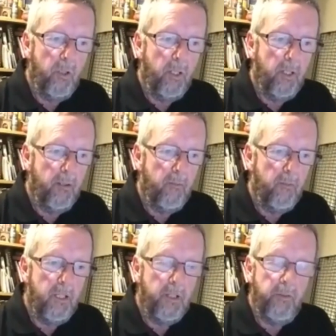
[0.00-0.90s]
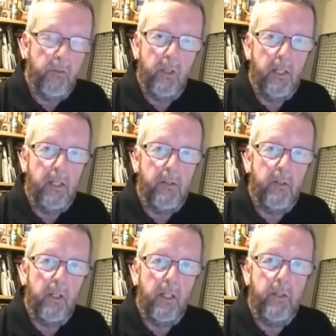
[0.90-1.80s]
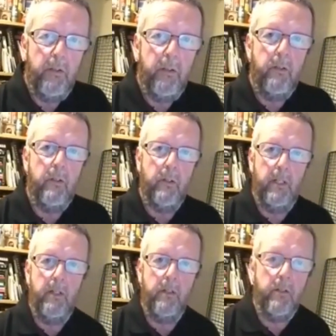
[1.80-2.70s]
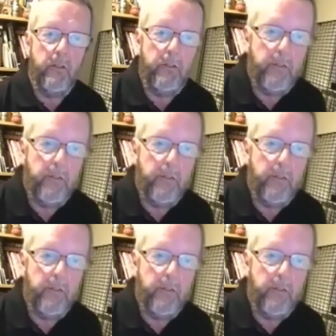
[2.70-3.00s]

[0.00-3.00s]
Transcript: 180 litres,